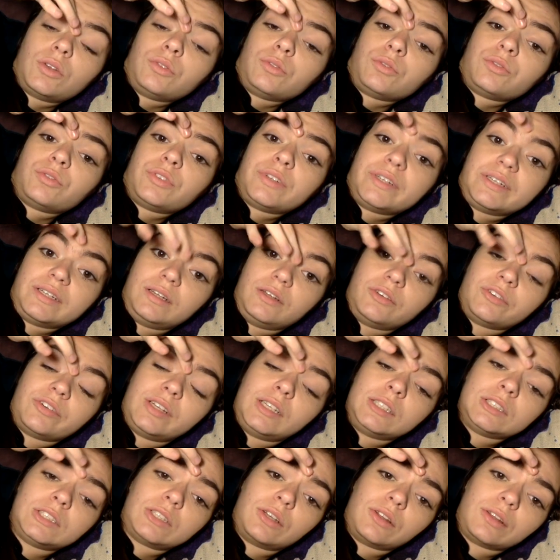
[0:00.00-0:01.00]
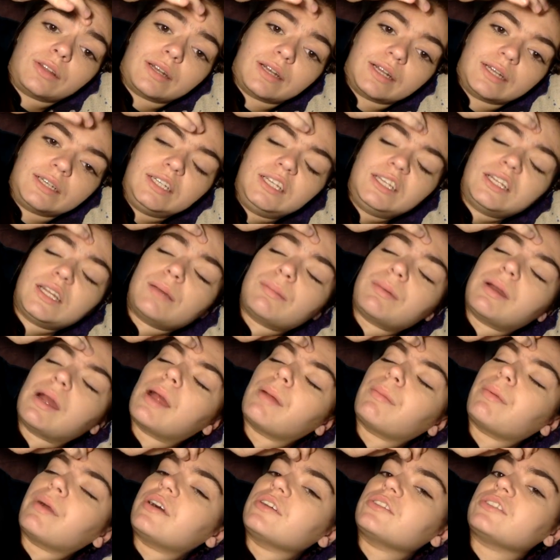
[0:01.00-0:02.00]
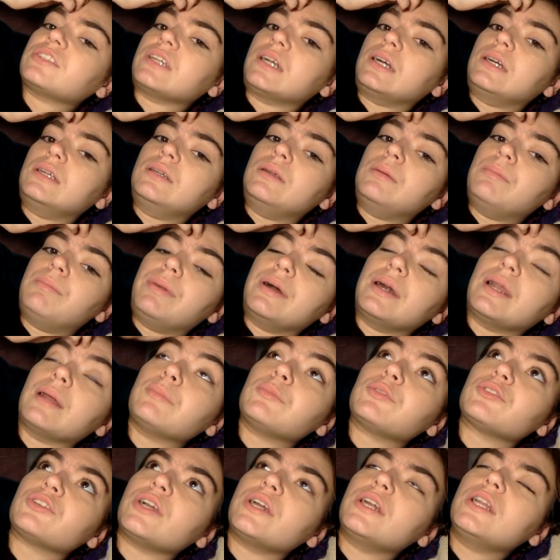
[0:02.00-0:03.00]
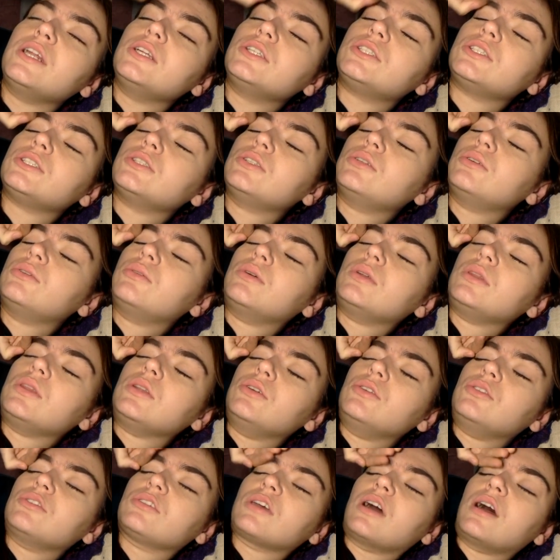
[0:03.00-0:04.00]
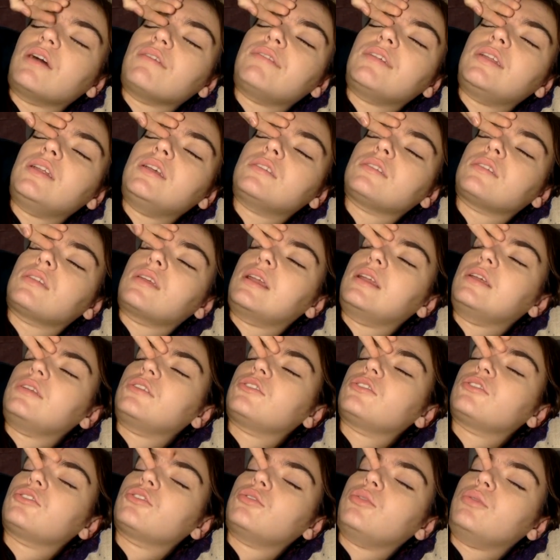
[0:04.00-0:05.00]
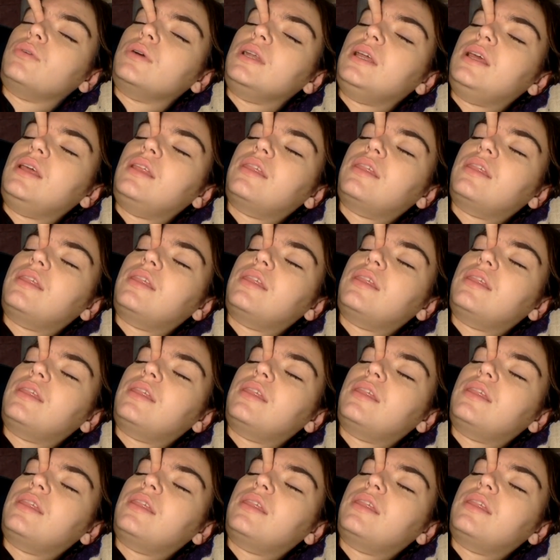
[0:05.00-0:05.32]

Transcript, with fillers: can really, really tell that I need to get my eyebrows done. But I'm starting to lose confidence that it's 20